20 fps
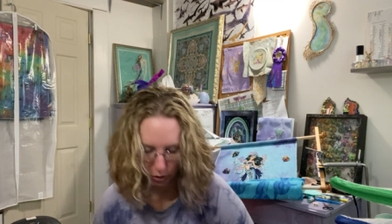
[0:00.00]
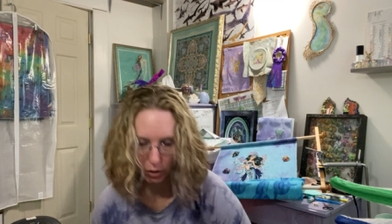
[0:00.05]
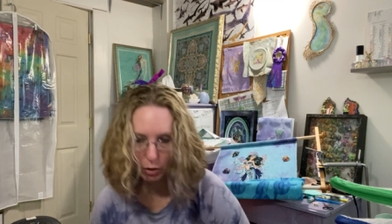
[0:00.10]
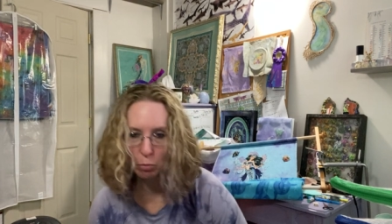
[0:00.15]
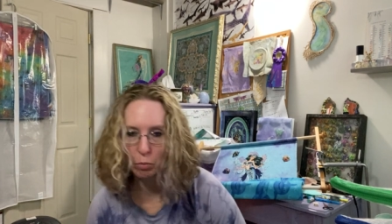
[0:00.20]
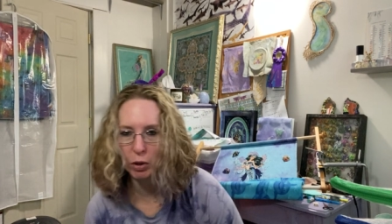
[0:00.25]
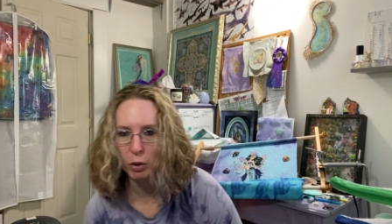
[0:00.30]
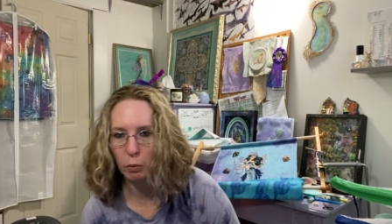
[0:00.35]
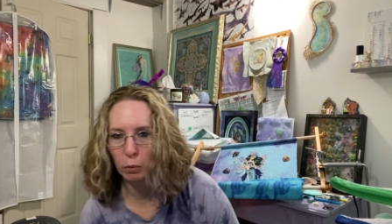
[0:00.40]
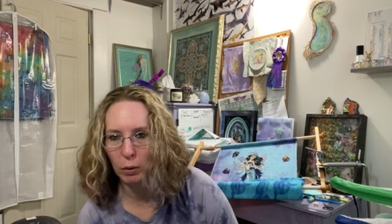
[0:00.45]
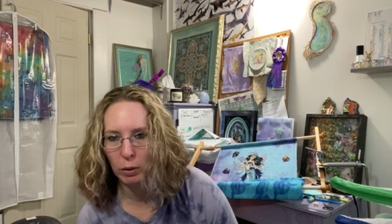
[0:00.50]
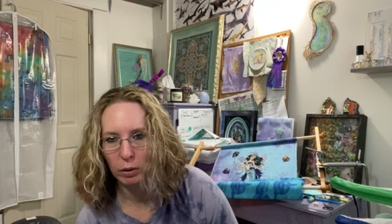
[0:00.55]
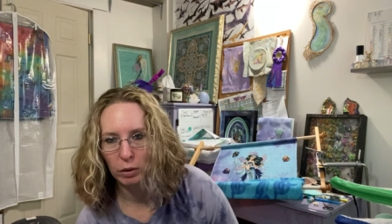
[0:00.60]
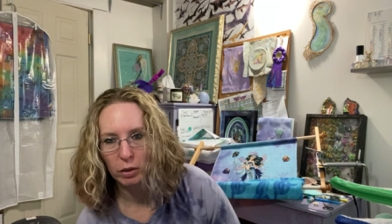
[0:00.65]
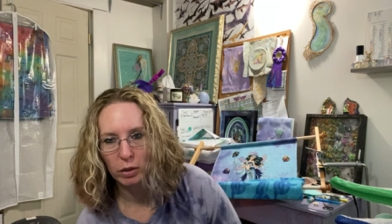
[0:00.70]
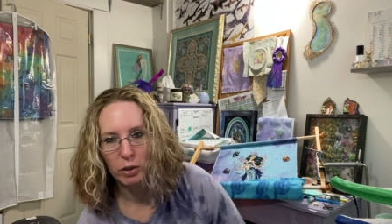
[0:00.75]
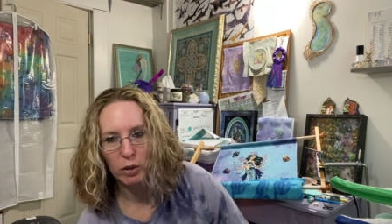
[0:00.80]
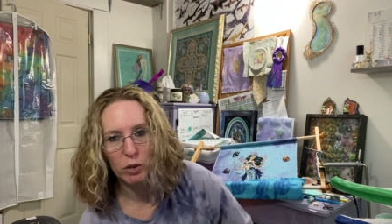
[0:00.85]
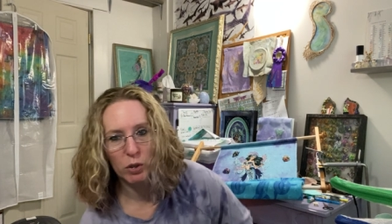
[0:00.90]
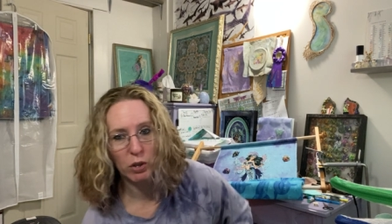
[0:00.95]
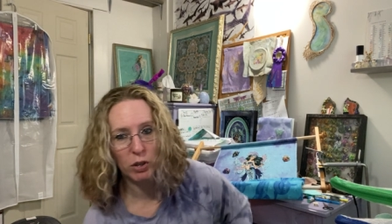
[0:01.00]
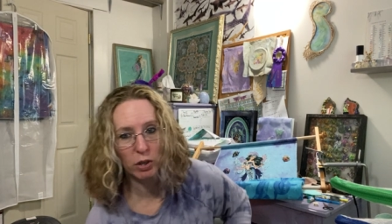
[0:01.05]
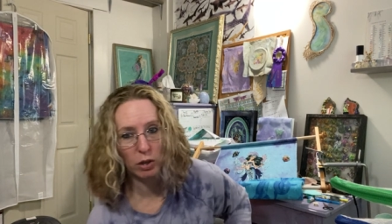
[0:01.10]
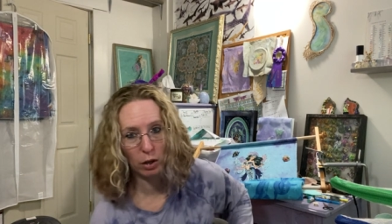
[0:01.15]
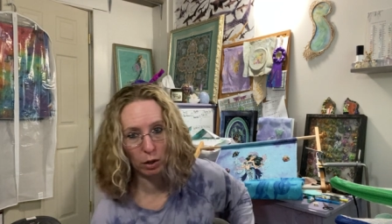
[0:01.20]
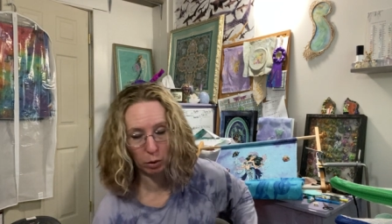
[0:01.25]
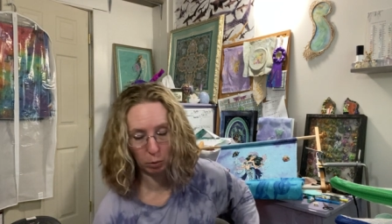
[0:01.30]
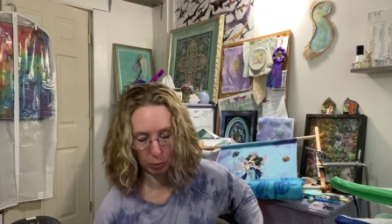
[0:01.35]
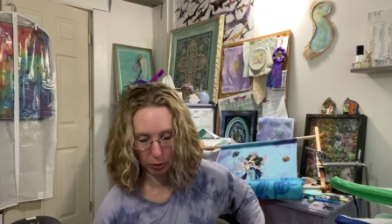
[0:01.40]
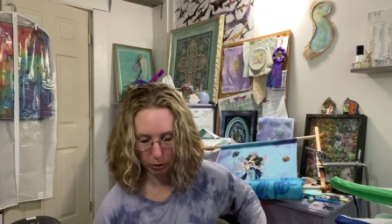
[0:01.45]
is a big one. This is
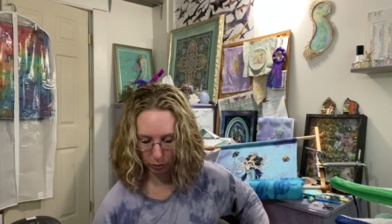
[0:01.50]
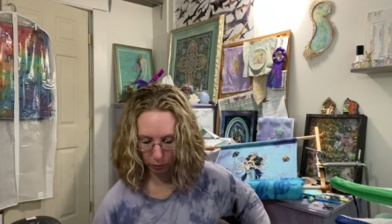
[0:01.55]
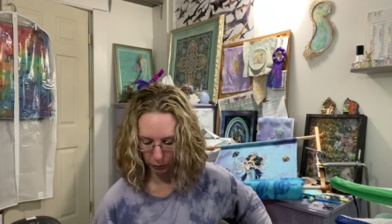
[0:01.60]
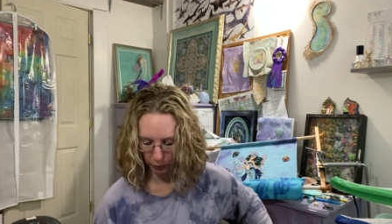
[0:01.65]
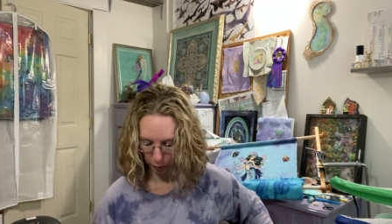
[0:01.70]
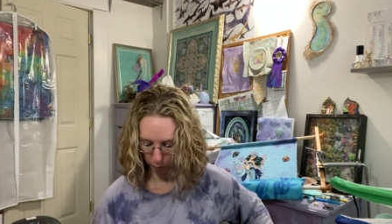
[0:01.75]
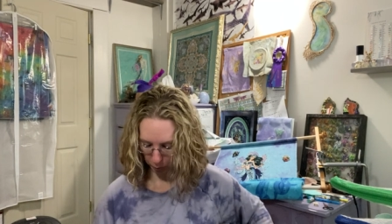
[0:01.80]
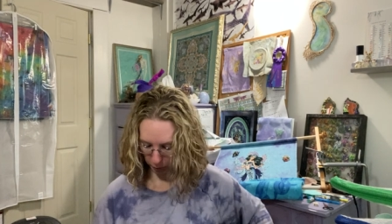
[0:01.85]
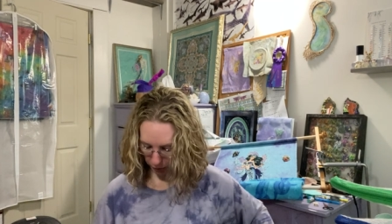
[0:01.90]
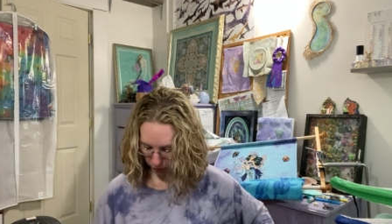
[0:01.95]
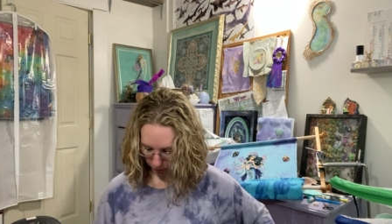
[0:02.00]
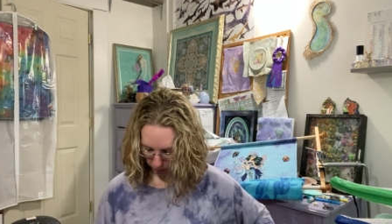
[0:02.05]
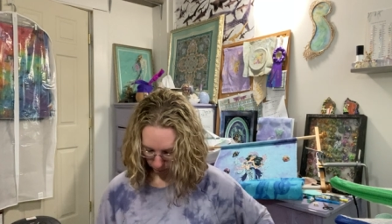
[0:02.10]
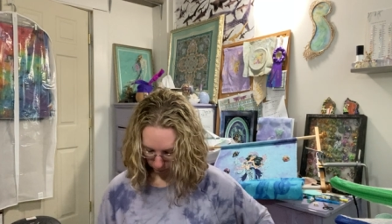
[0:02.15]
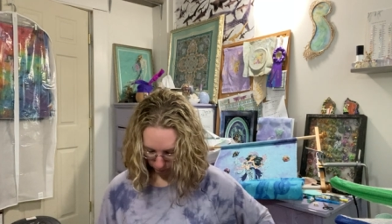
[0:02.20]
another Bella Filipina.